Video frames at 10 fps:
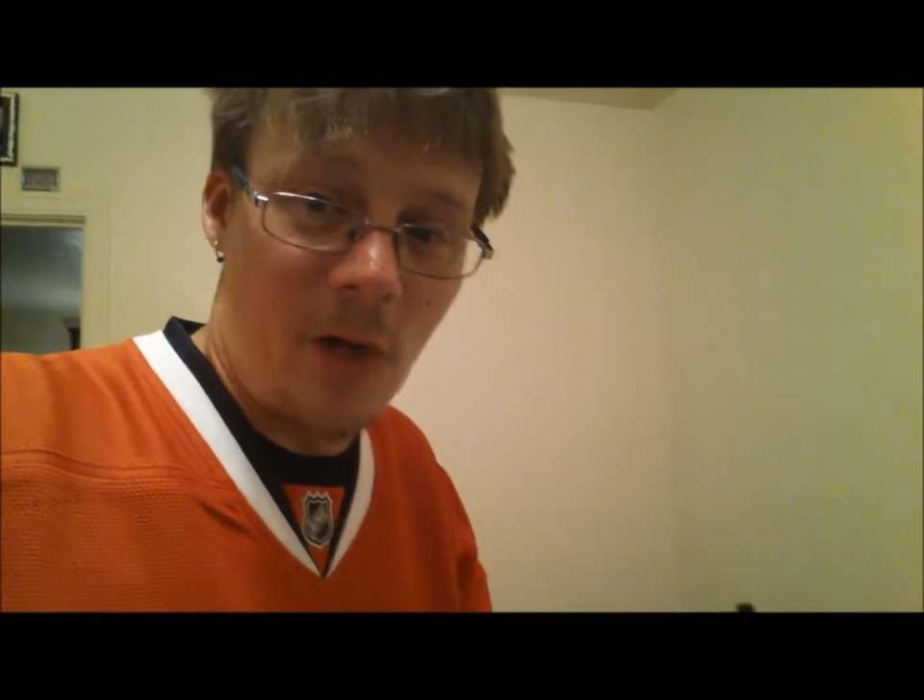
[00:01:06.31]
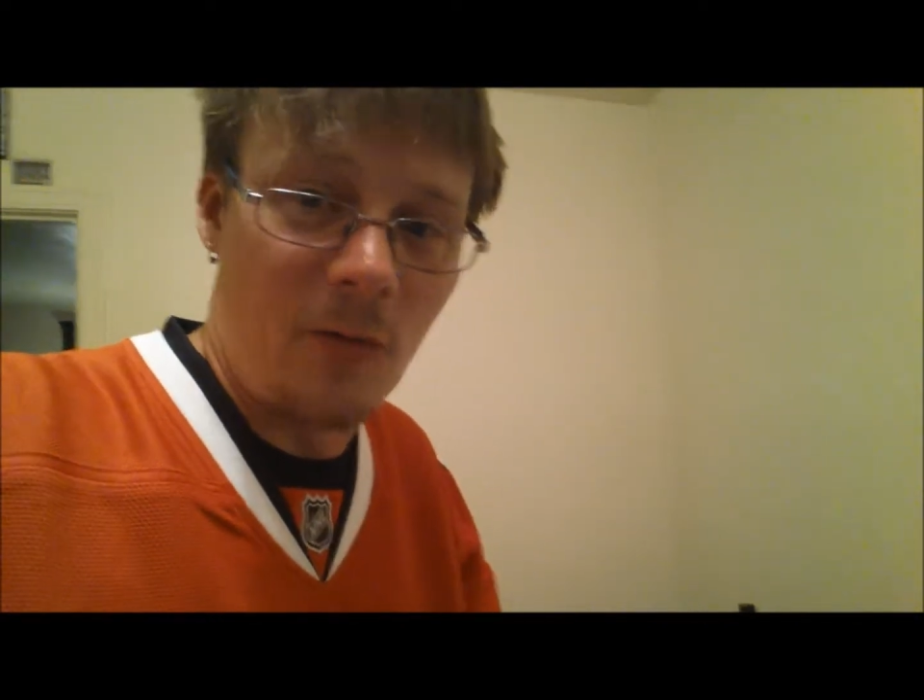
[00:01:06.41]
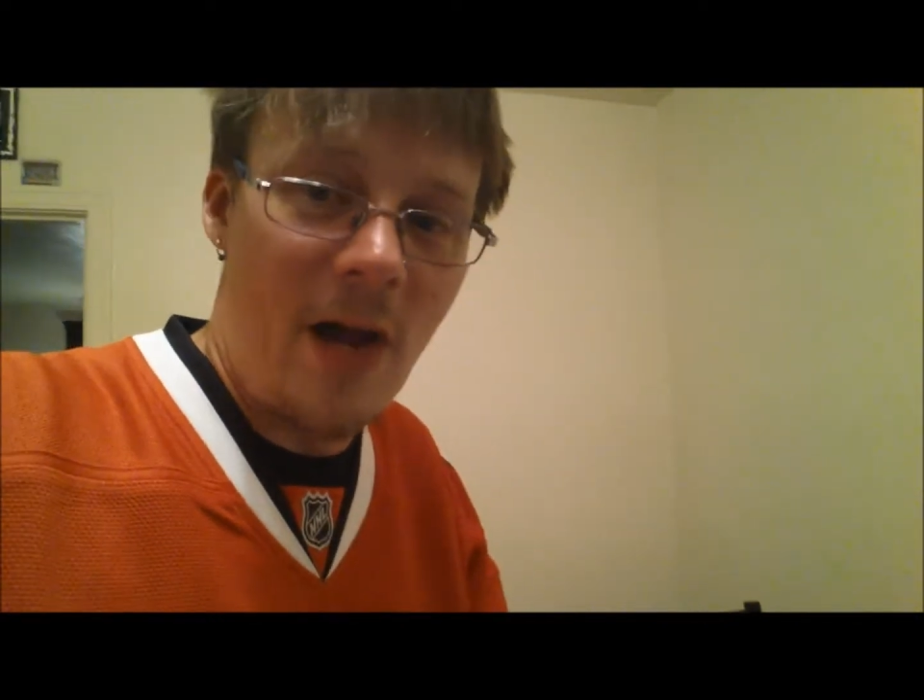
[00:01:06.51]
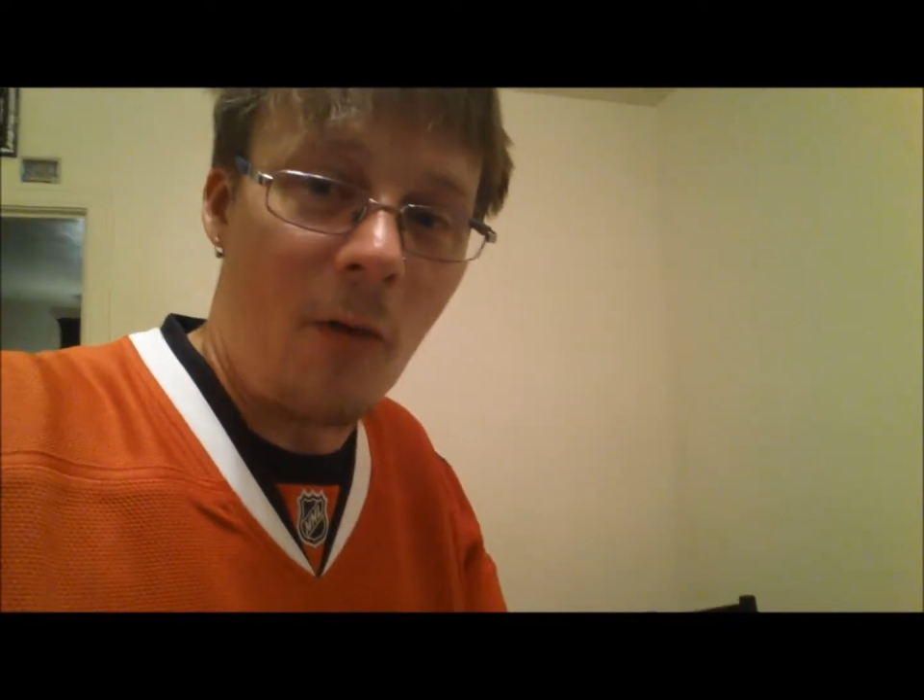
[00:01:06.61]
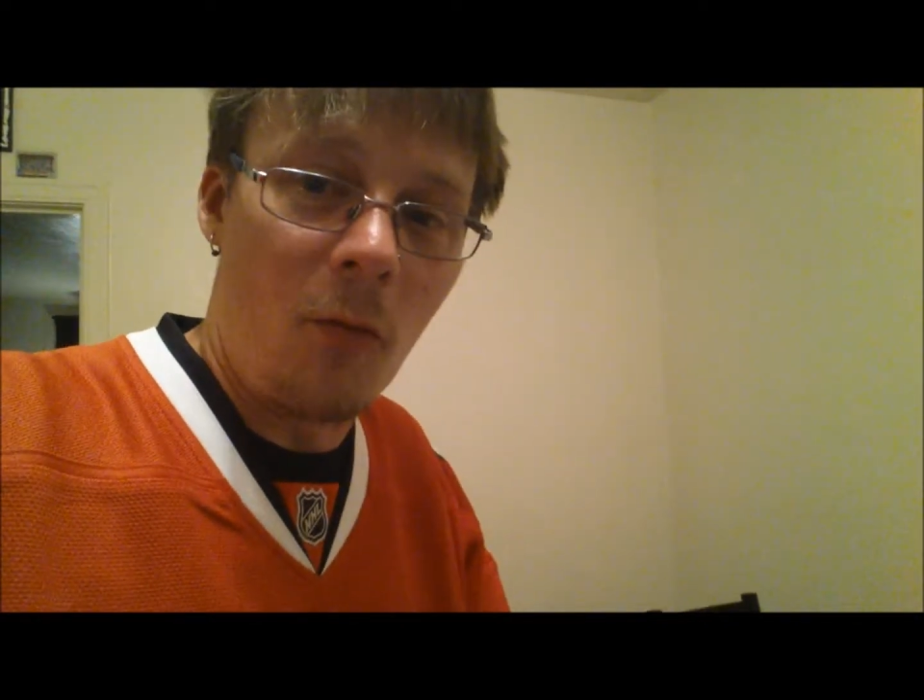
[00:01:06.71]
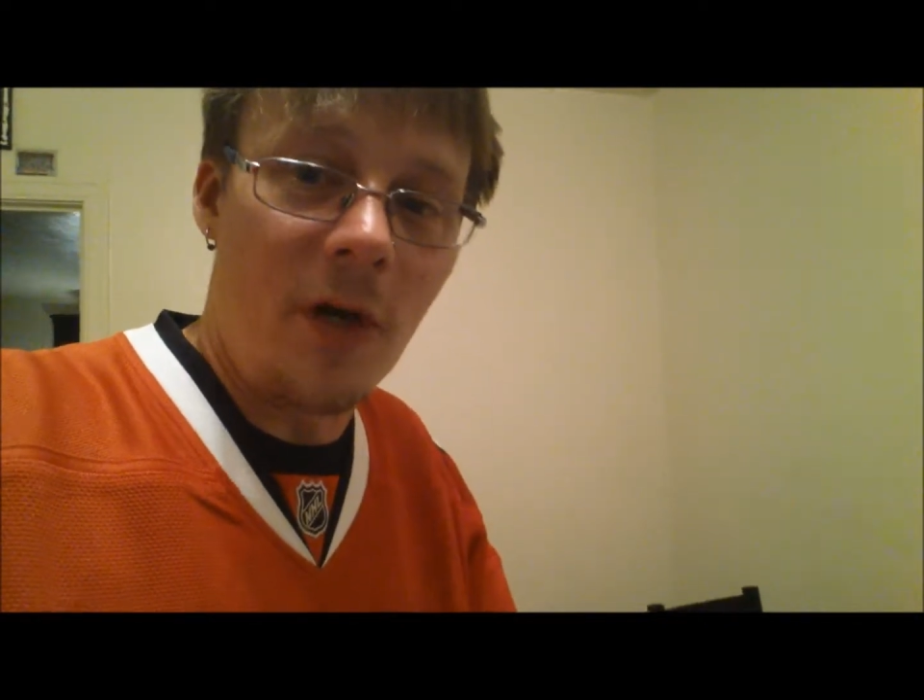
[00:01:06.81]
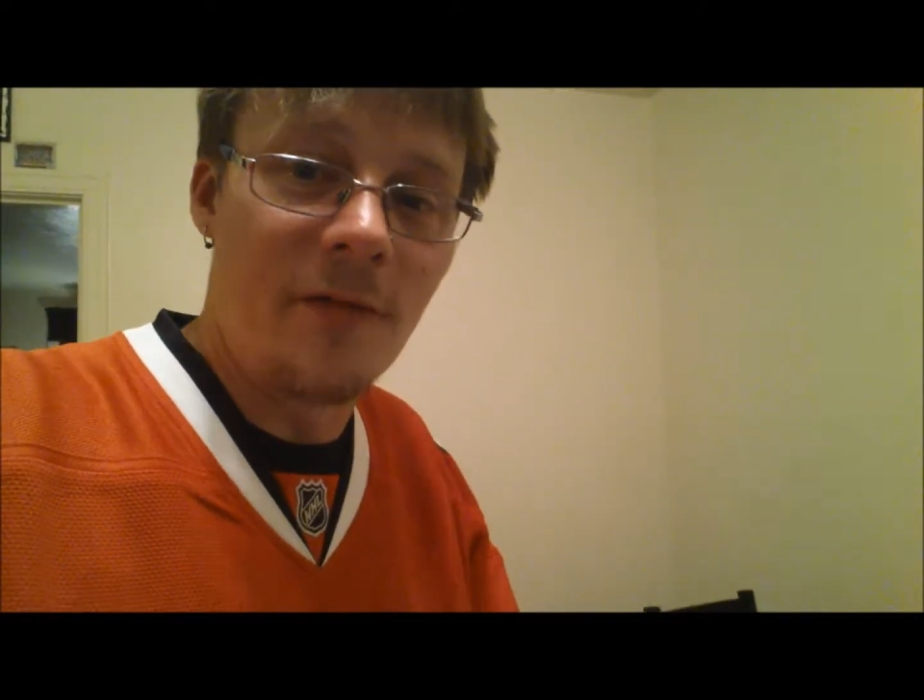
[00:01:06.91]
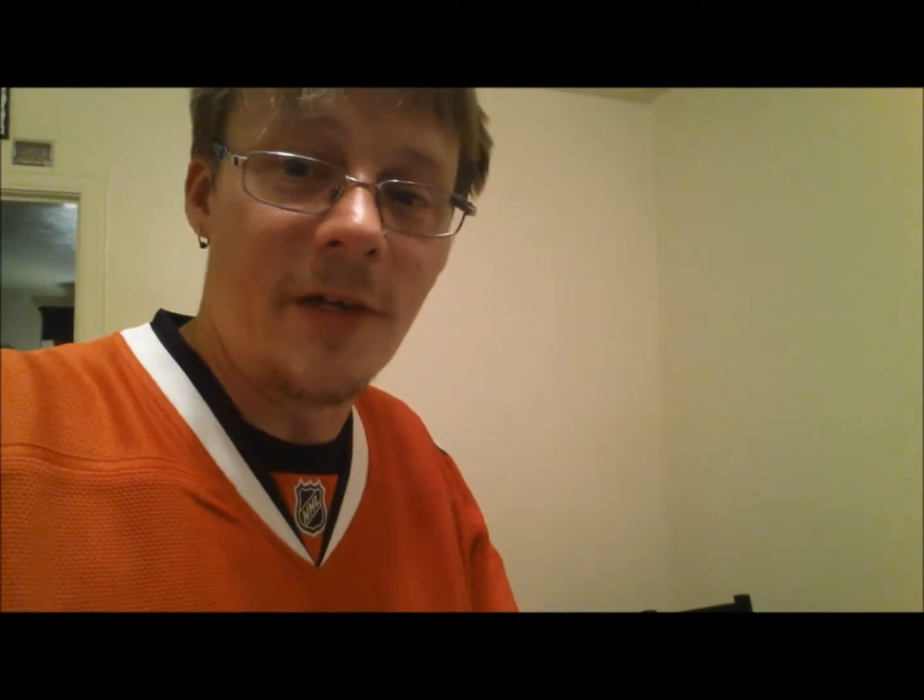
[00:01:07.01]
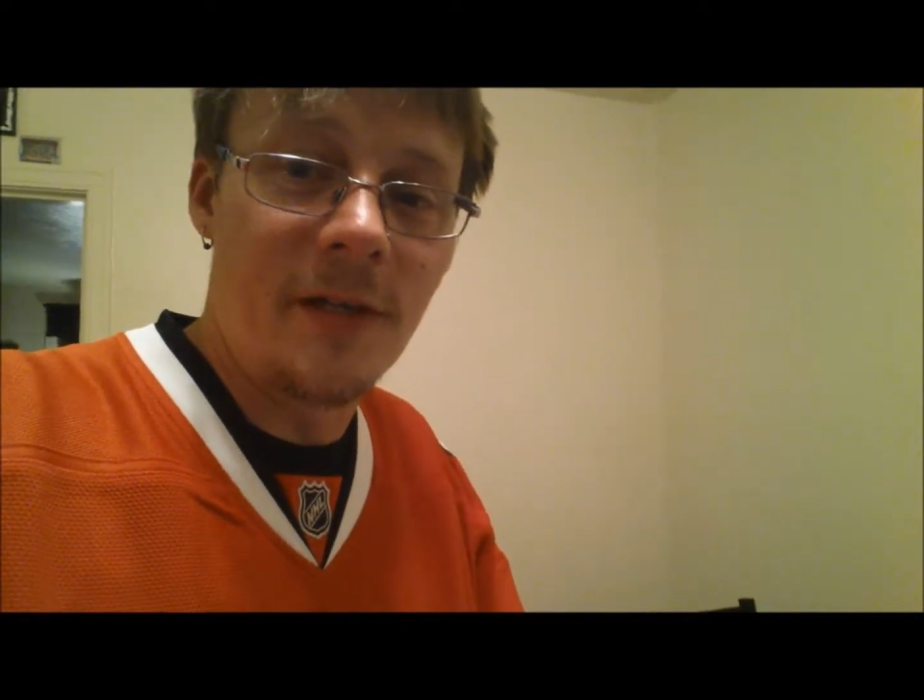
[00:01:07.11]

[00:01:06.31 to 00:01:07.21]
well, round 1 of